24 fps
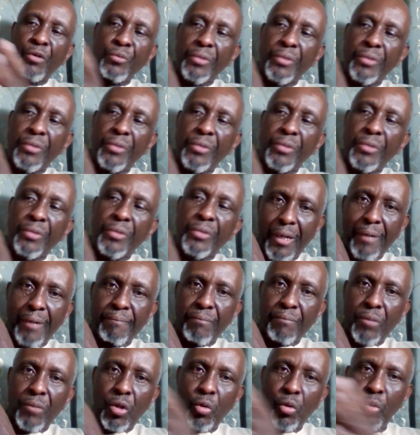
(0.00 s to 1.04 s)

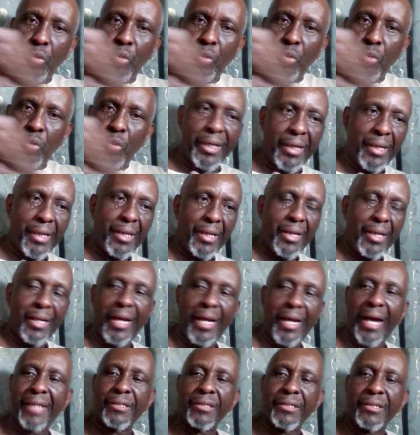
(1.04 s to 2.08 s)
ordering and delivering
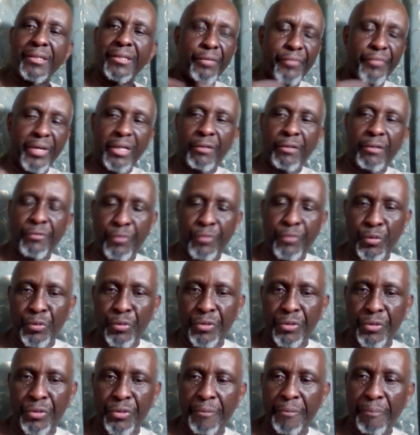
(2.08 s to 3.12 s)
foods.
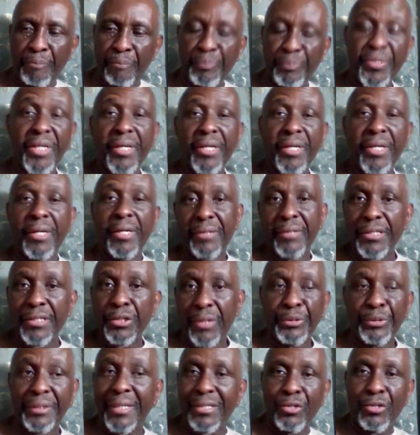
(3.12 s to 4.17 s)
That digital culture
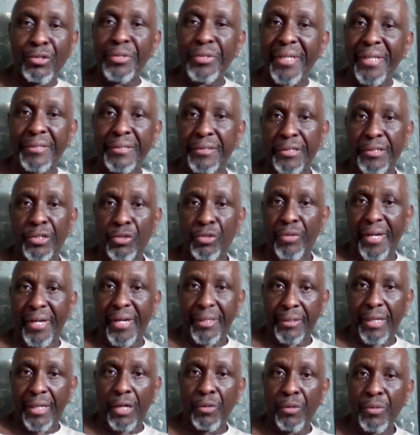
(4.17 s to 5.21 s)
does not exist right
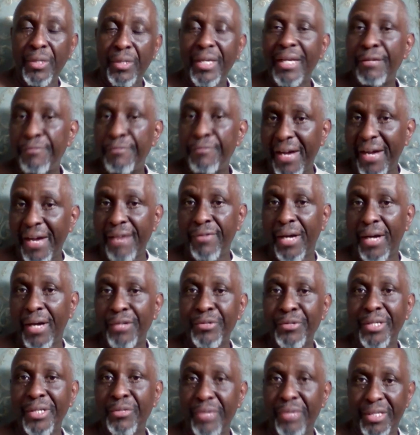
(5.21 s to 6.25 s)
now in 500
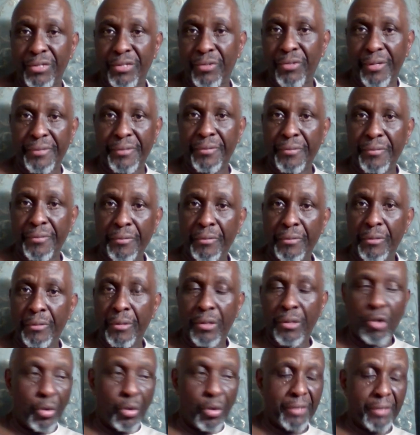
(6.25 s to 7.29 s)
restaurants
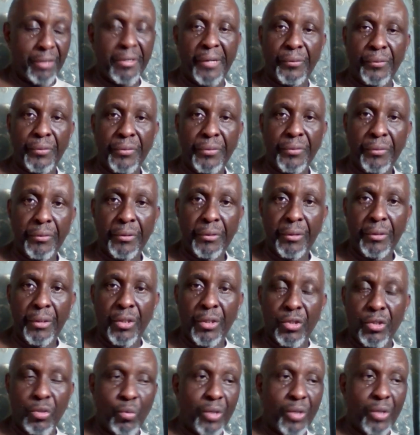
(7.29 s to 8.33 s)
on the ground.
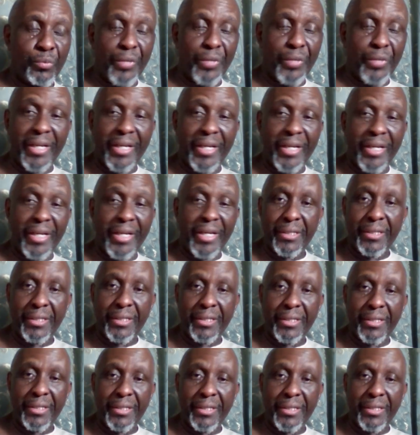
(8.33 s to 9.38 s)
So what we're saying is
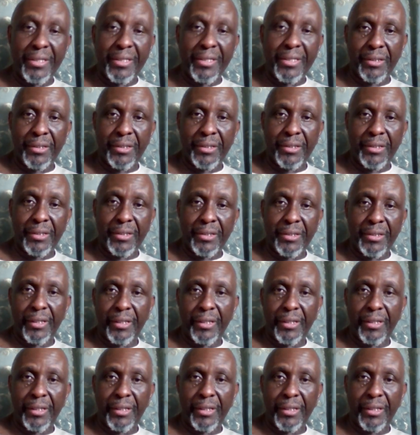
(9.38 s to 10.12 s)
that the mental model